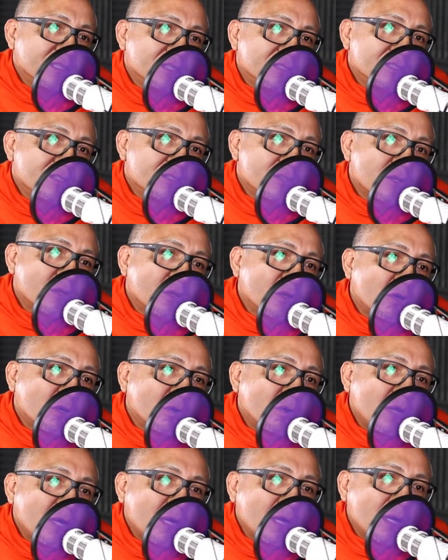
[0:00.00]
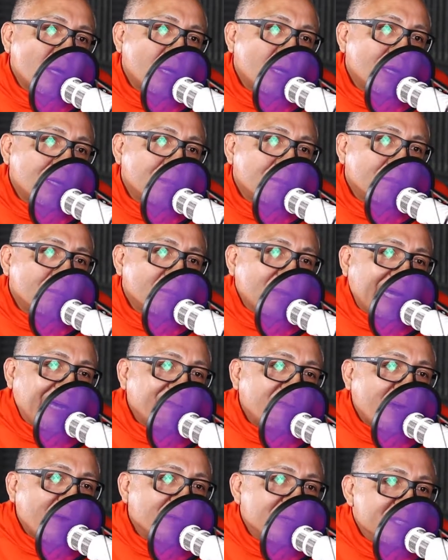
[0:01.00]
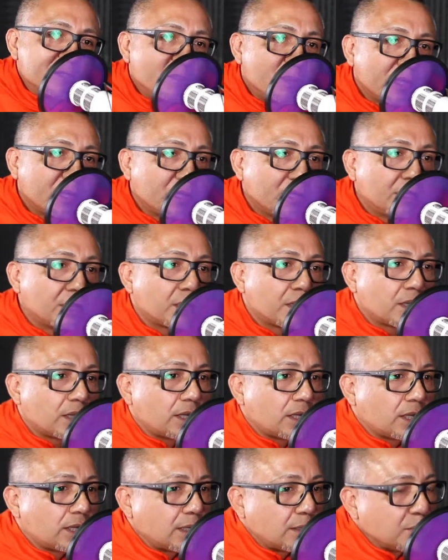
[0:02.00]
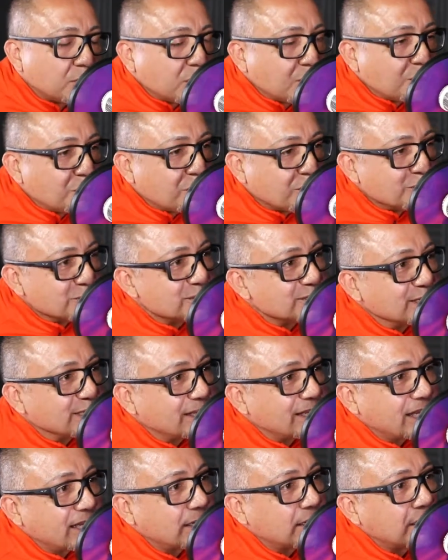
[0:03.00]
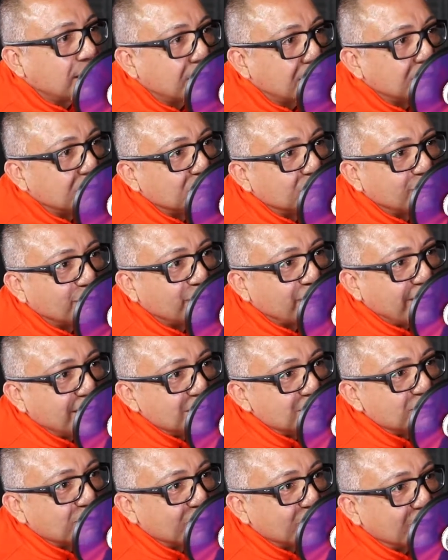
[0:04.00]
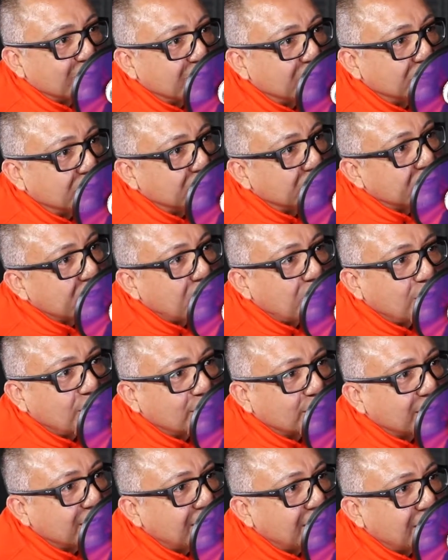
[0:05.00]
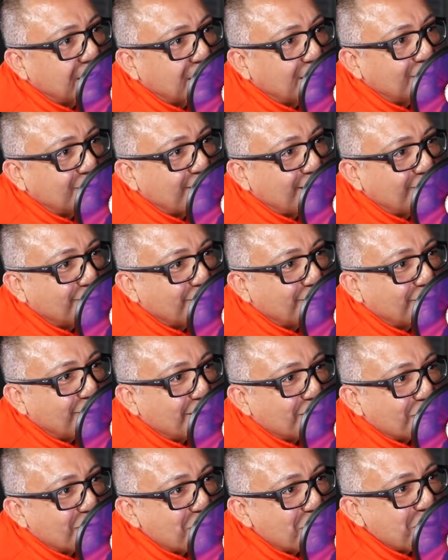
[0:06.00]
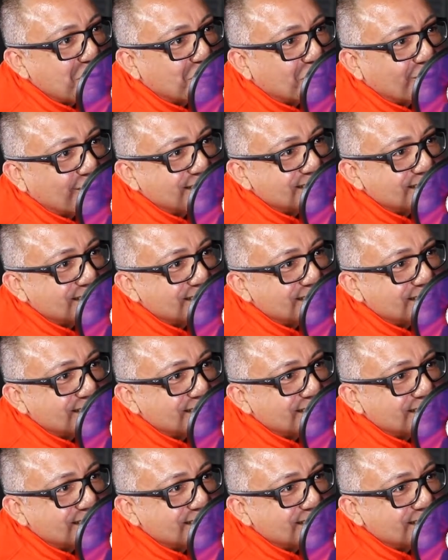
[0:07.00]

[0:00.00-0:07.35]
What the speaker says: So I've always been a person that fights for the underdog. I remember